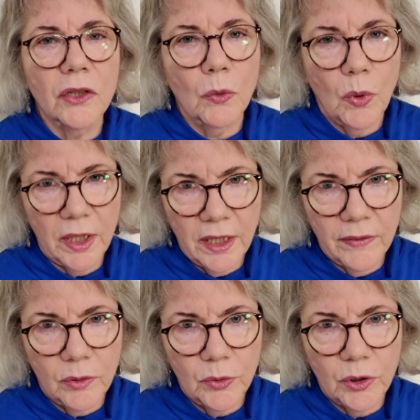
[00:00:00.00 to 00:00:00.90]
to what
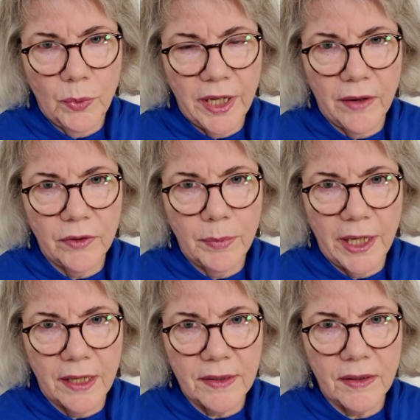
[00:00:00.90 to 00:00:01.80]
level do we have to
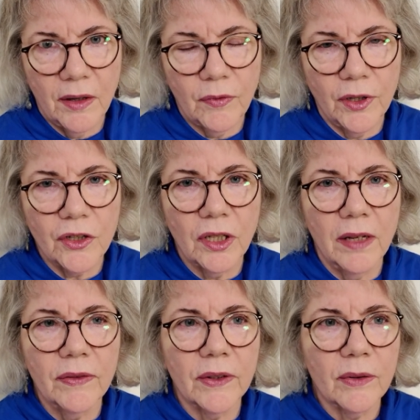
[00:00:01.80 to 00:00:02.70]
pass a French
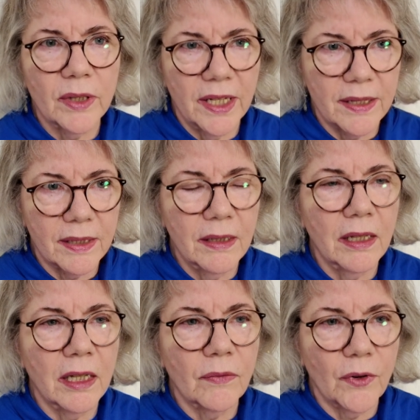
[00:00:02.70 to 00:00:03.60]

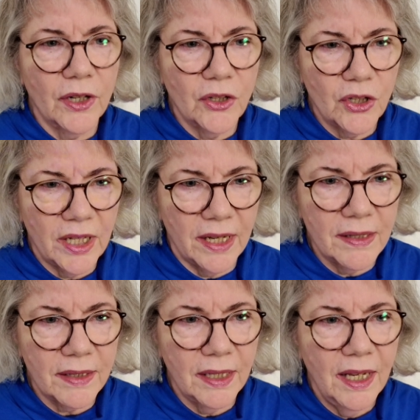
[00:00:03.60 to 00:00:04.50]
lesson and a French
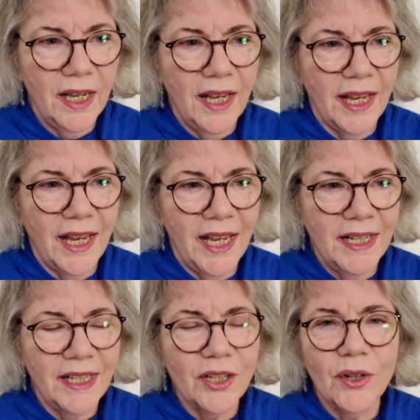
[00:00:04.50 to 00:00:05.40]
test.
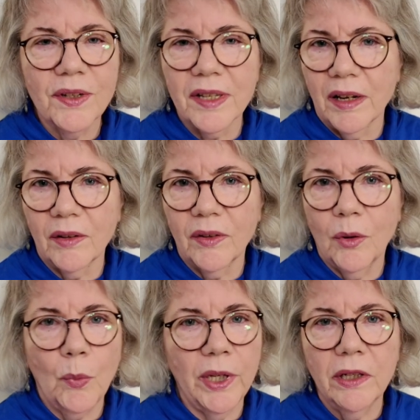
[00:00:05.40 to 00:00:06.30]
And it turns out that